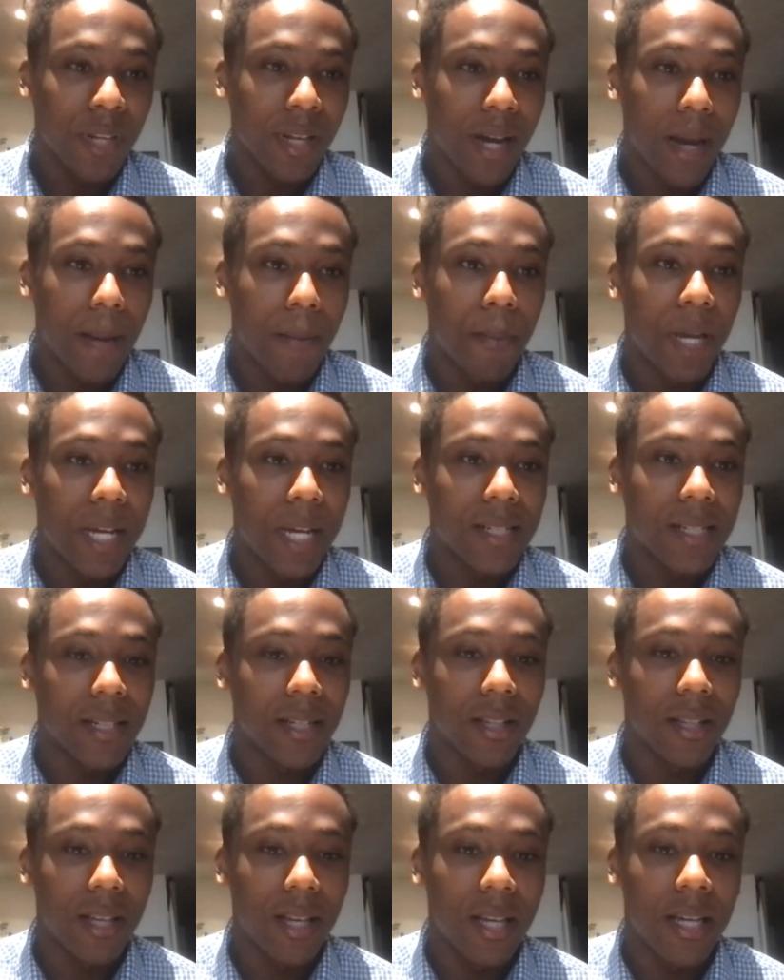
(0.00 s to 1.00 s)
I'm
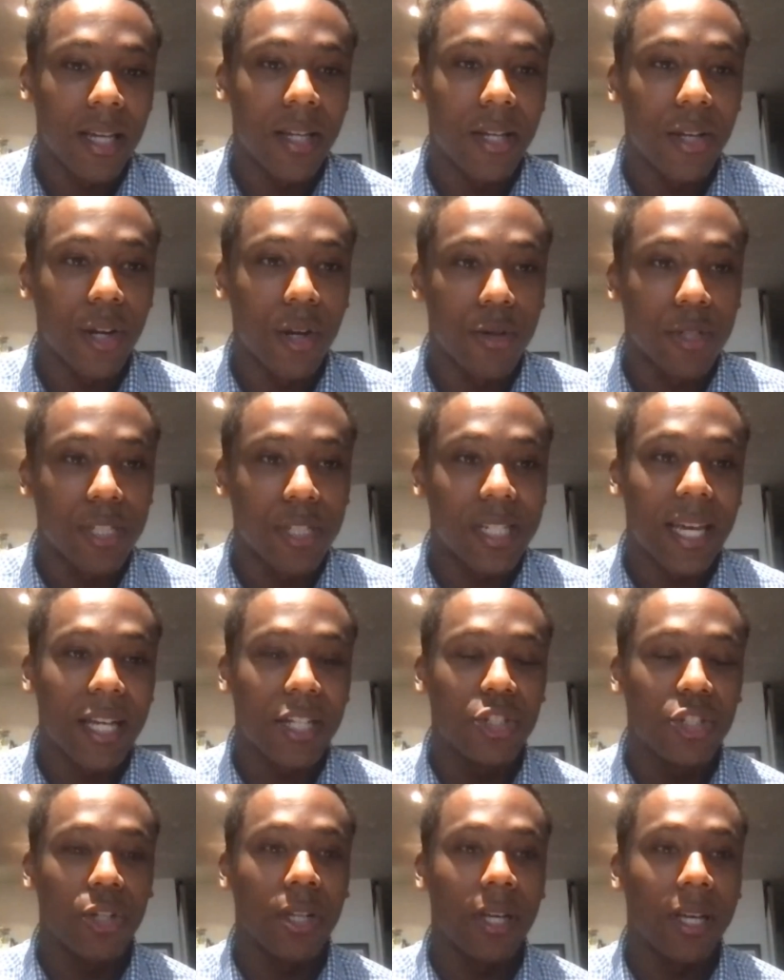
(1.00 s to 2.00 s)
basically,
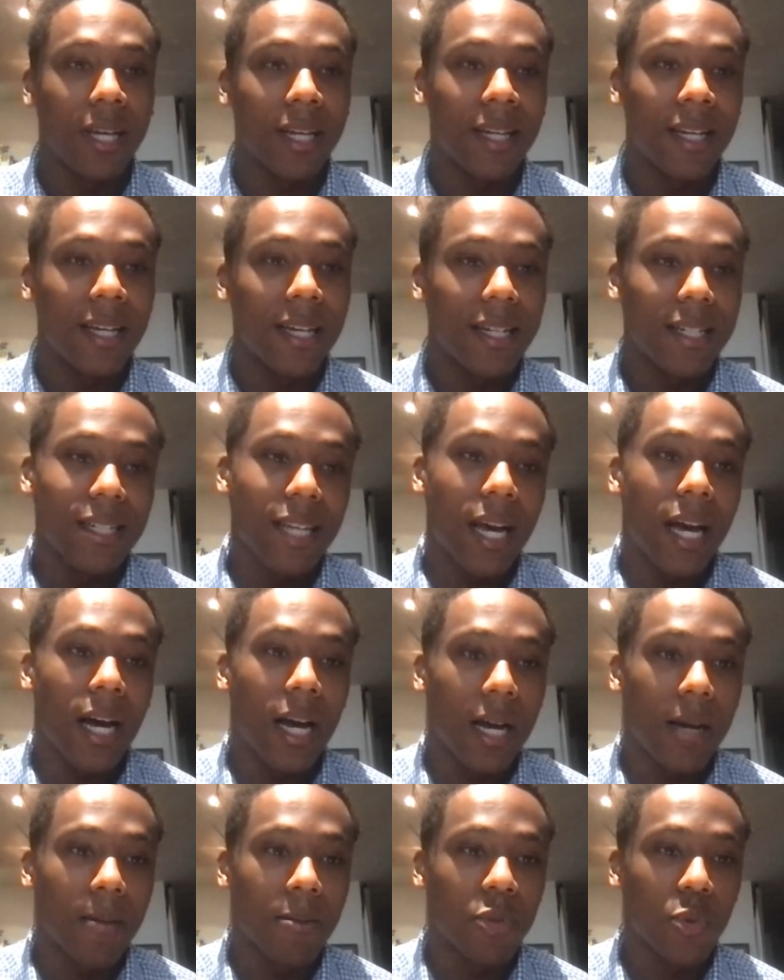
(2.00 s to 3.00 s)
scheduling
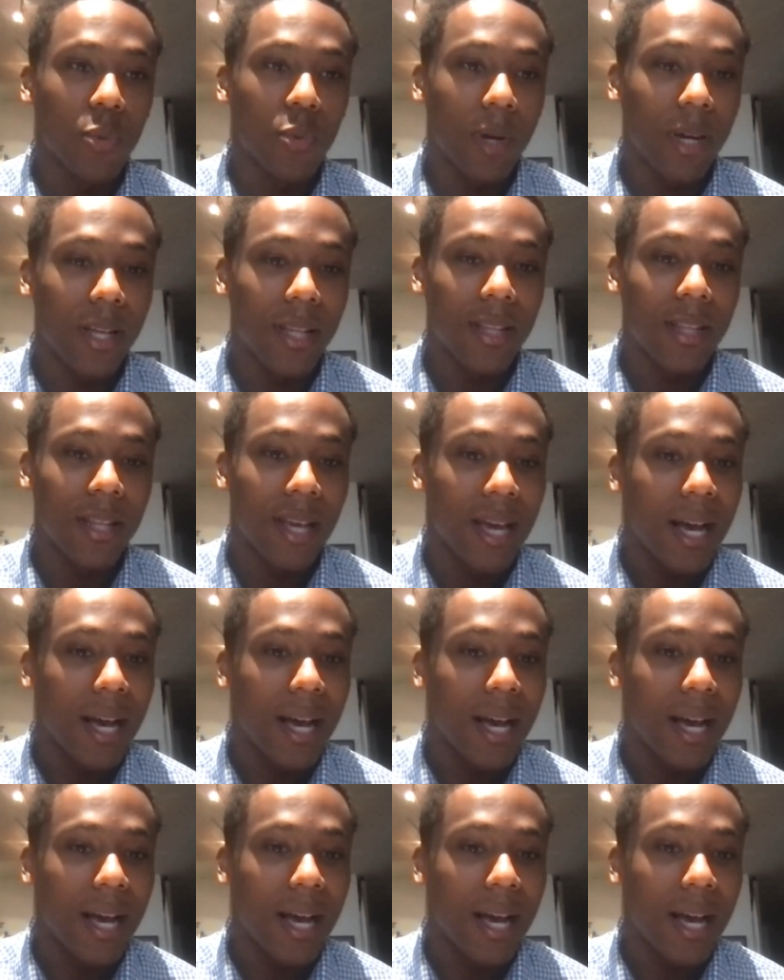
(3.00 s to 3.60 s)
times with